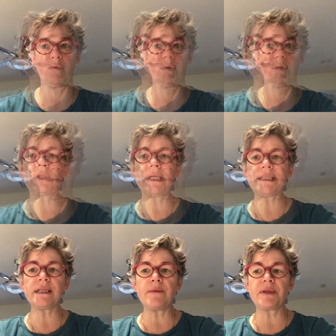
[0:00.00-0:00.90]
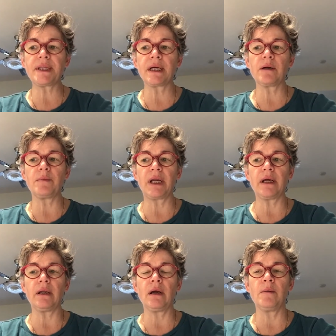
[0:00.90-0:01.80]
So let's stop and think a
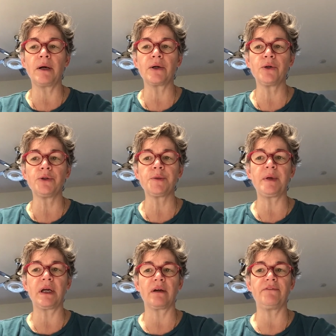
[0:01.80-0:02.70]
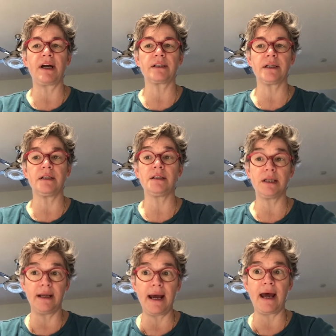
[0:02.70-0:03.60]
minute about who's being affected
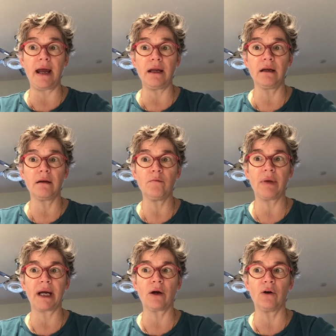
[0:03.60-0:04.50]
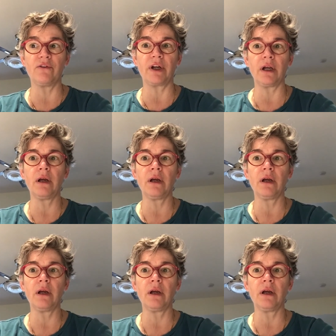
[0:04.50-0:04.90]
today by COVID.